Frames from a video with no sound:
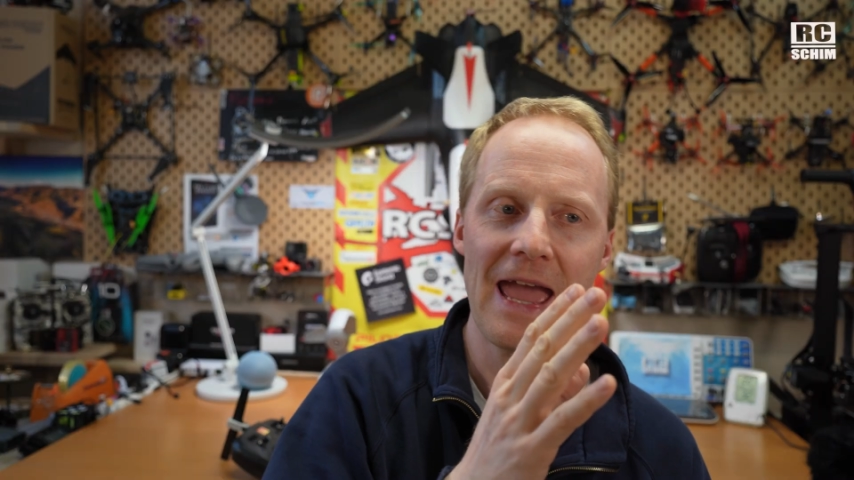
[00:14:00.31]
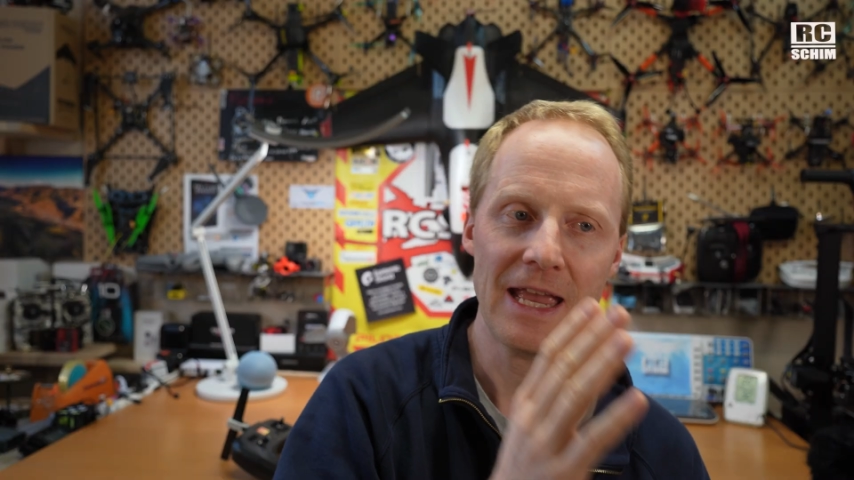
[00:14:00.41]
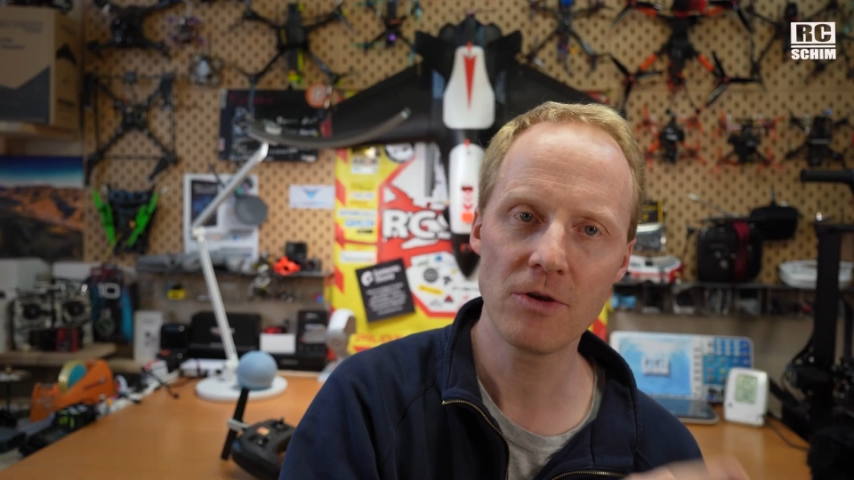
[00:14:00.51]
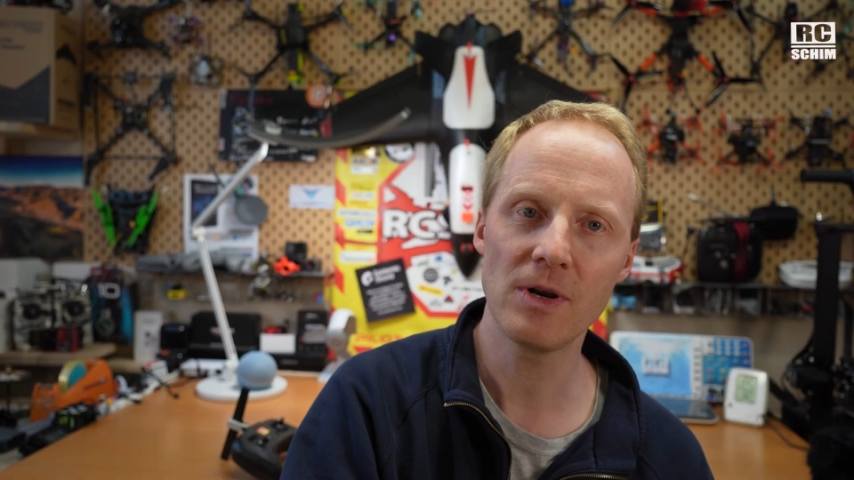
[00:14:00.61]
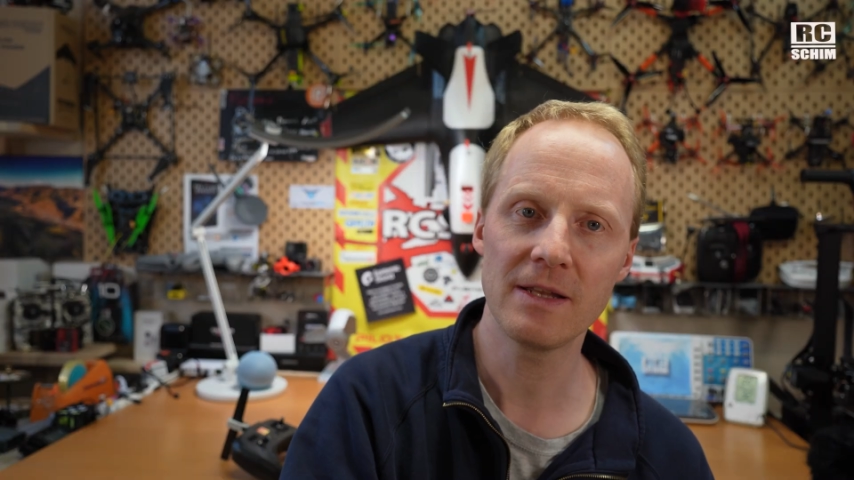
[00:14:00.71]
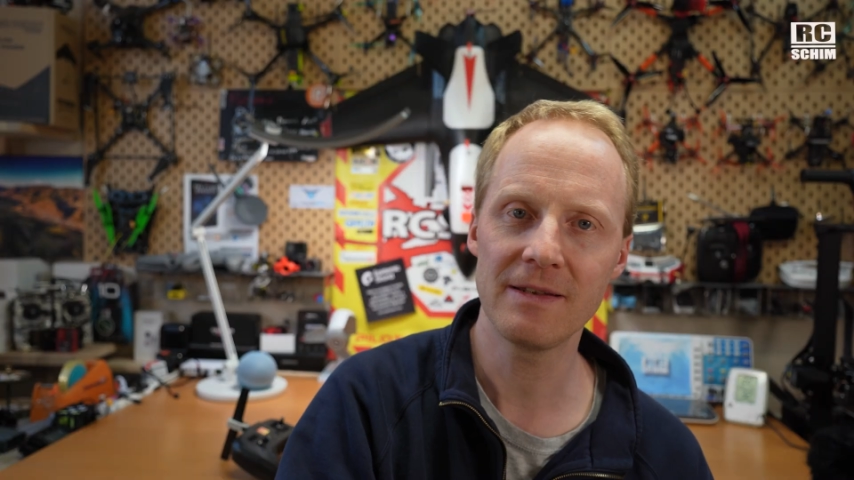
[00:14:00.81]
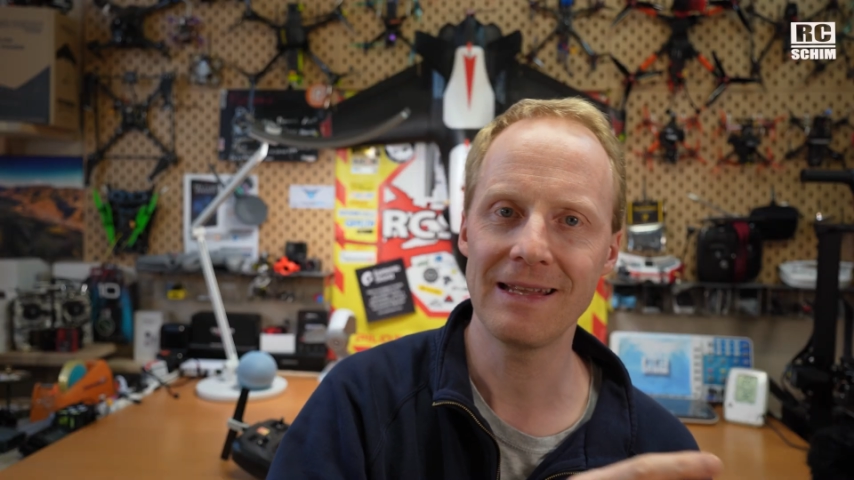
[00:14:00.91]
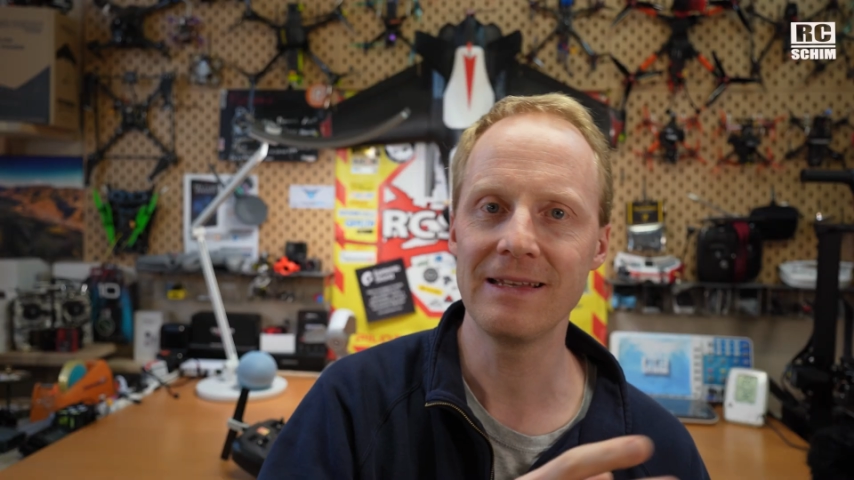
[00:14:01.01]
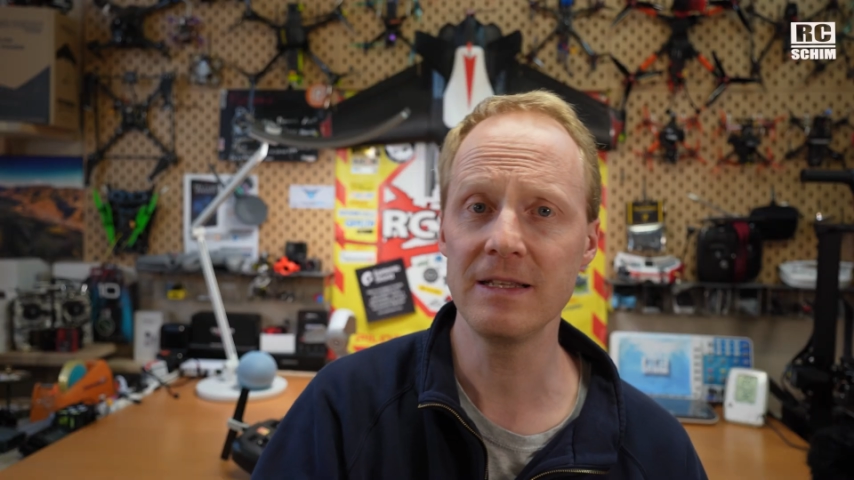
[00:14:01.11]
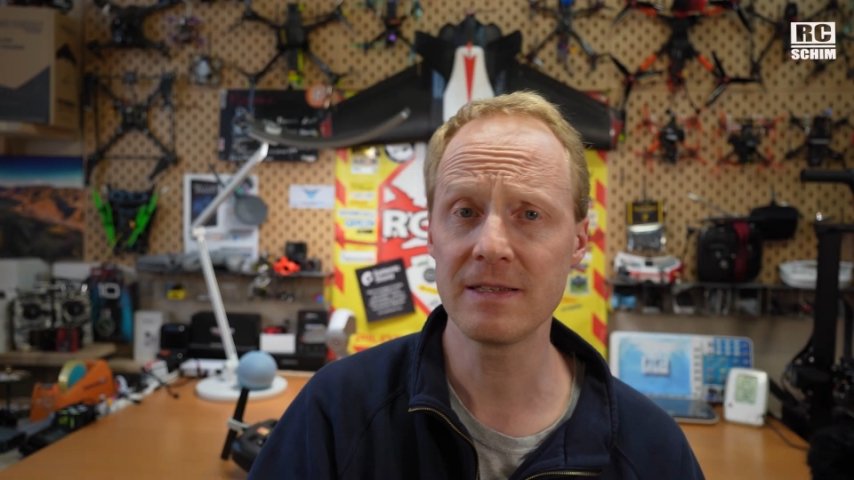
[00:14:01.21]
accurate
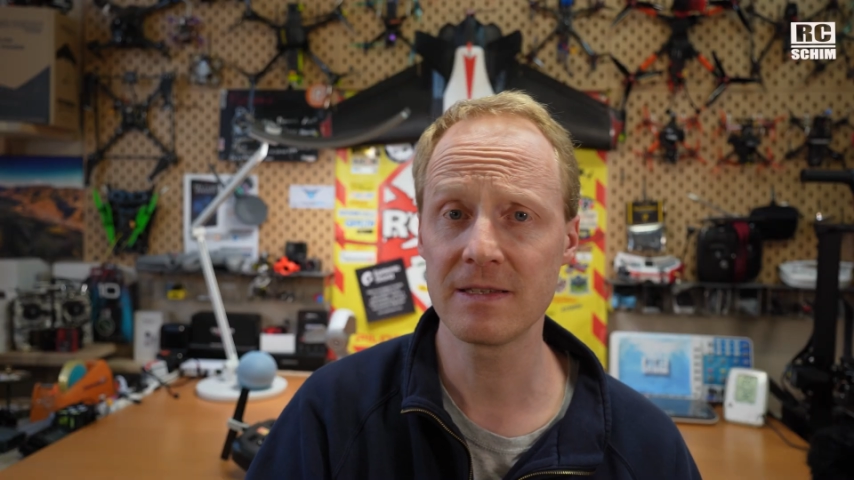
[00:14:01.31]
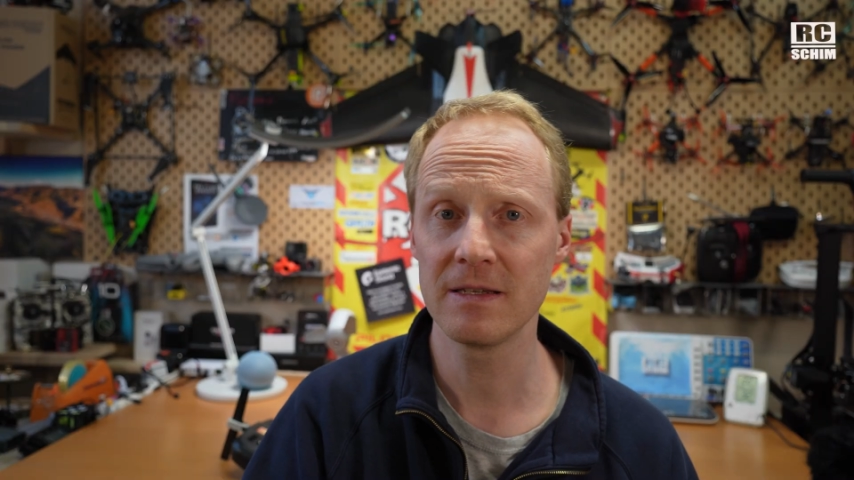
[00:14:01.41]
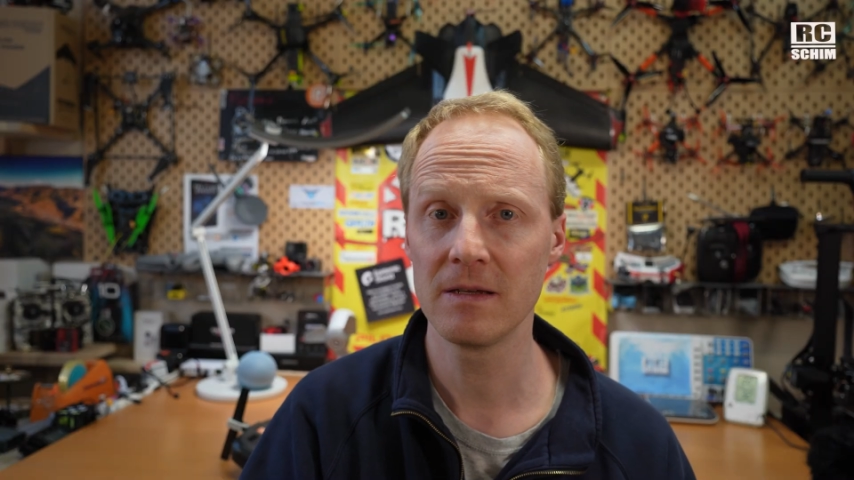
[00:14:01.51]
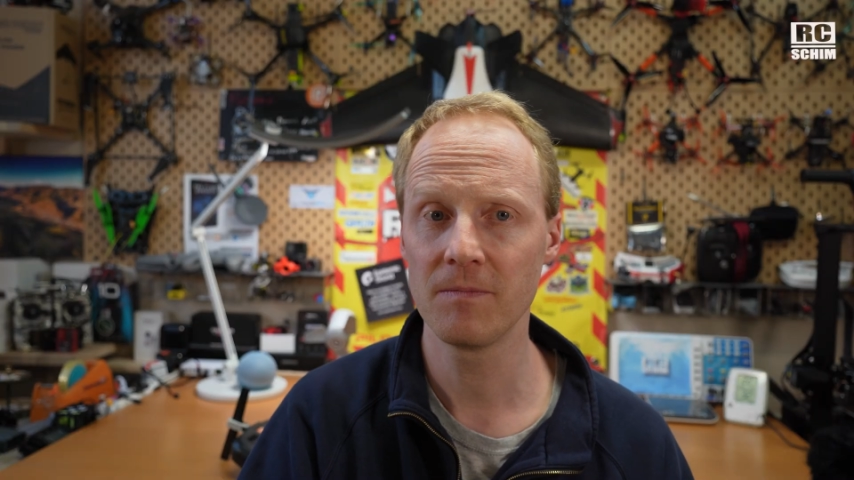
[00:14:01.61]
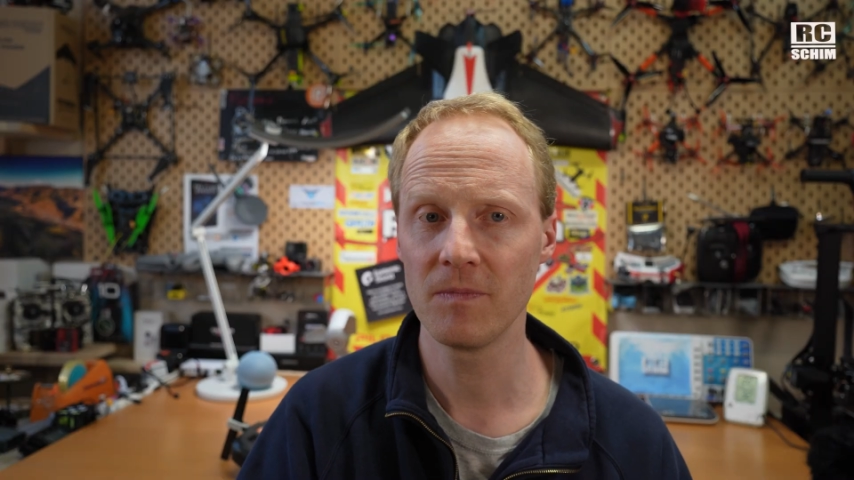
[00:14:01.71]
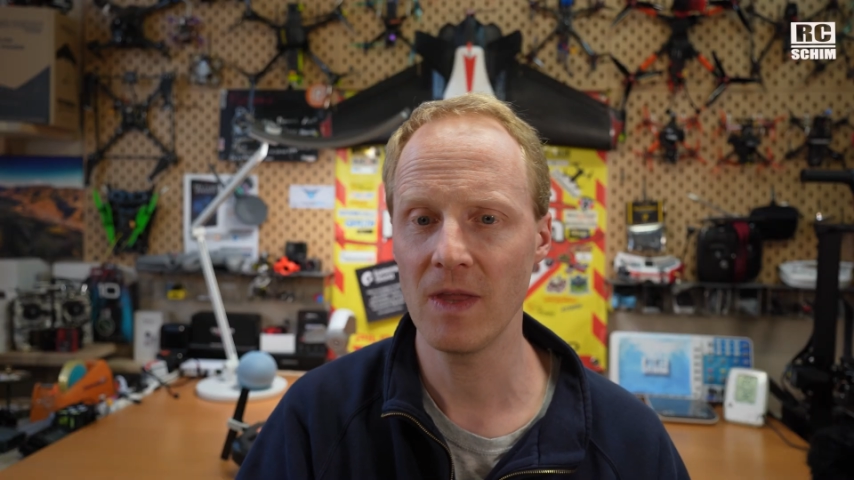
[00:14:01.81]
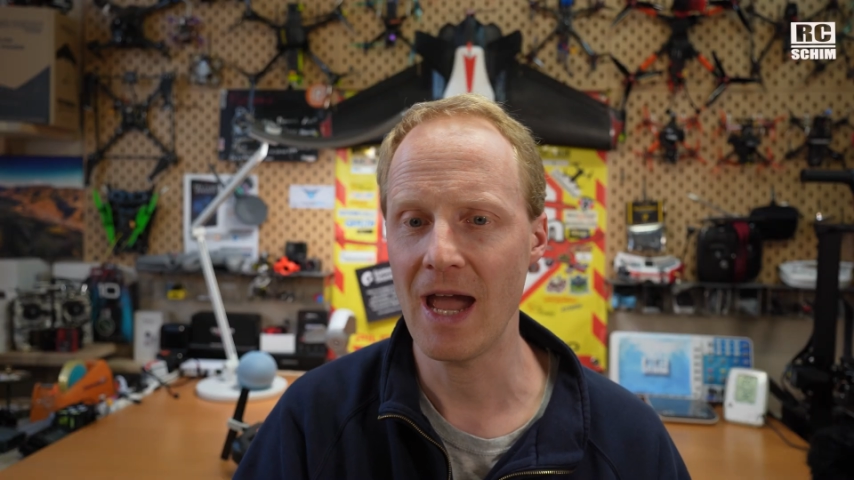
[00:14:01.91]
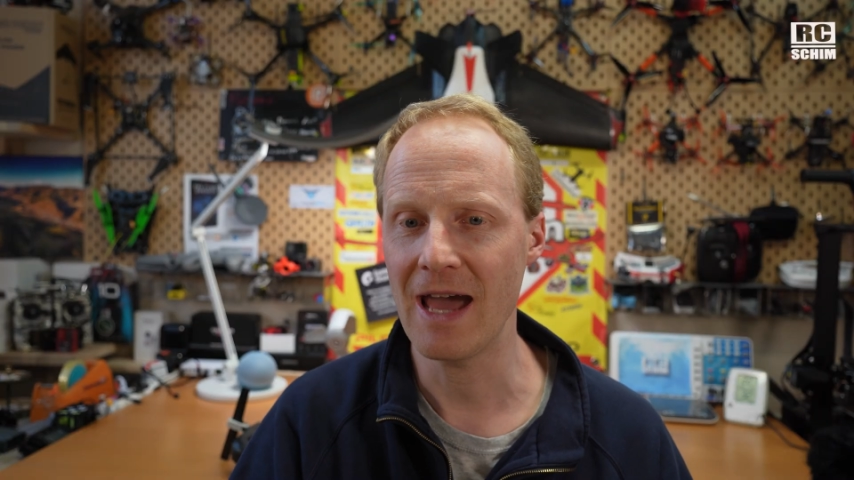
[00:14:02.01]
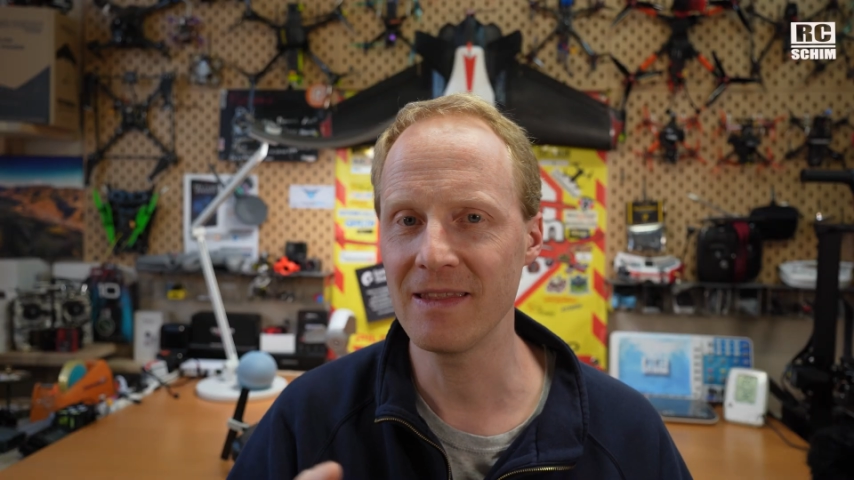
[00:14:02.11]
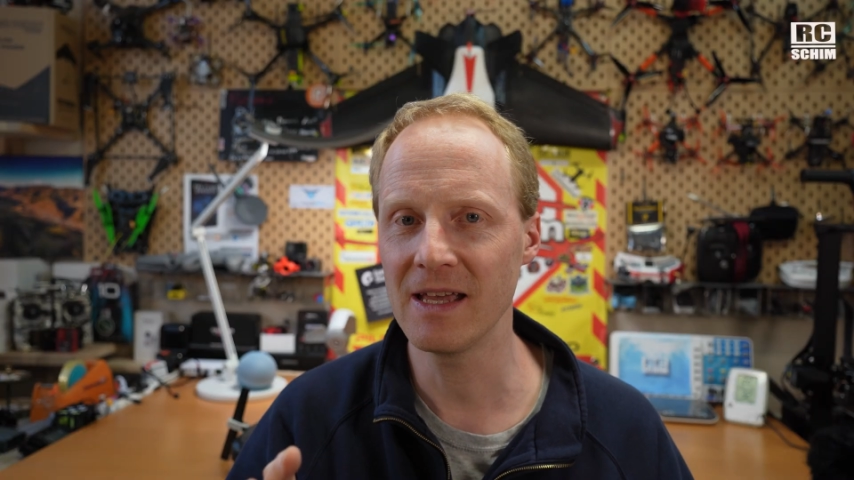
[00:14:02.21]
than this
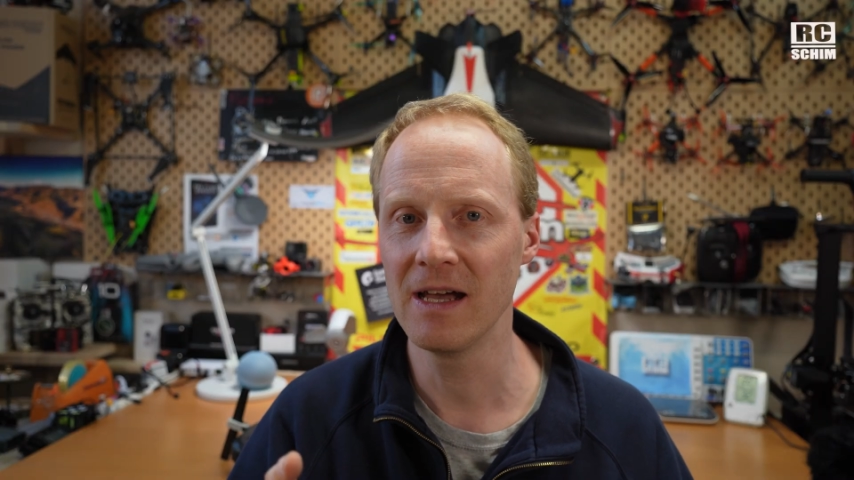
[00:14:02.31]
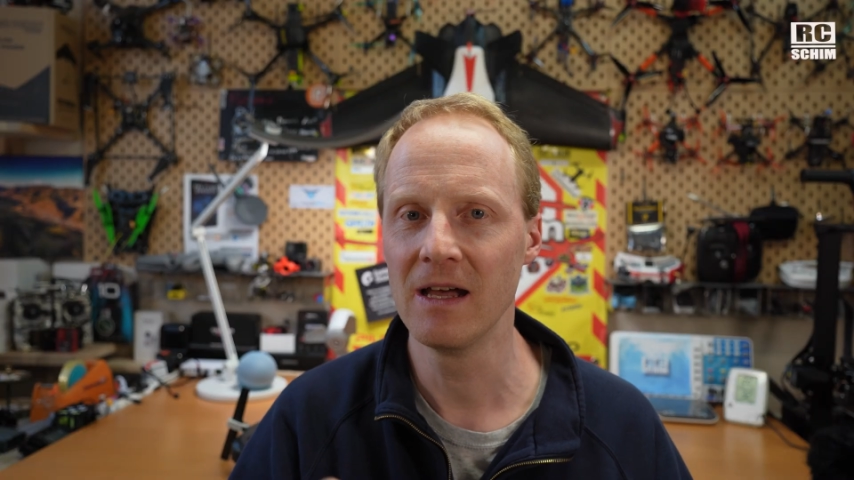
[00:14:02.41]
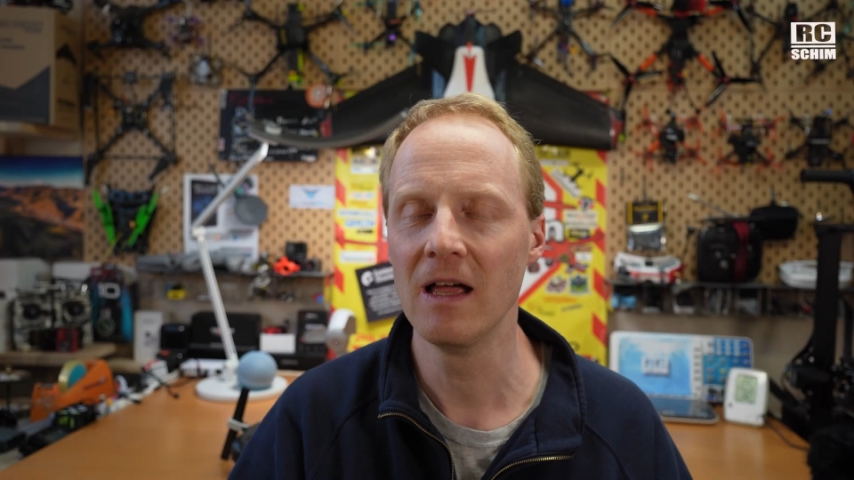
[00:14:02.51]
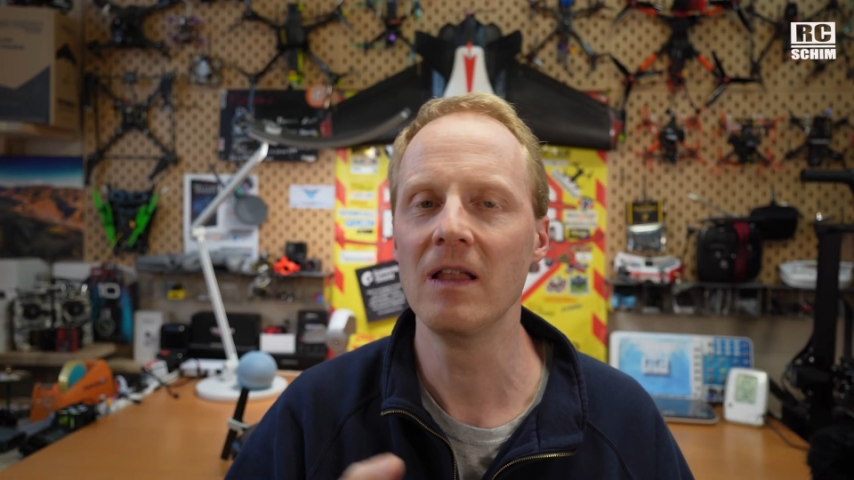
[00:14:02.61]
under